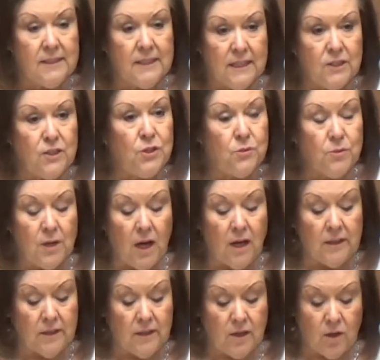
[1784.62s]
Did you
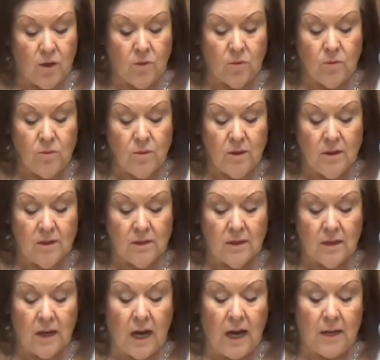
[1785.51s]
not know
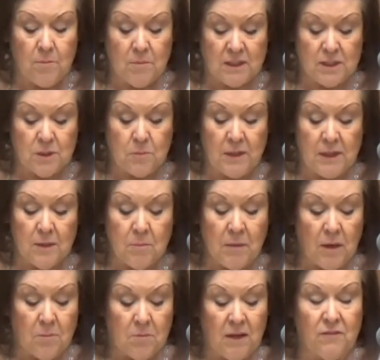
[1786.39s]
I must be
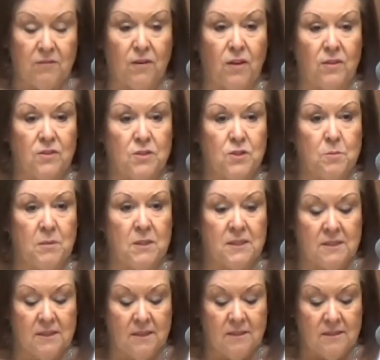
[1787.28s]
about my father's
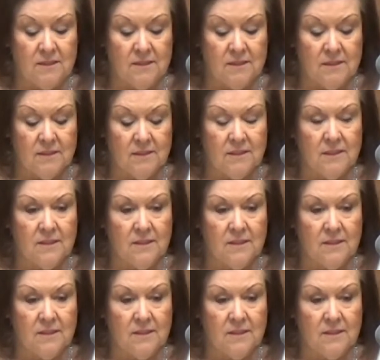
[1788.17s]
business?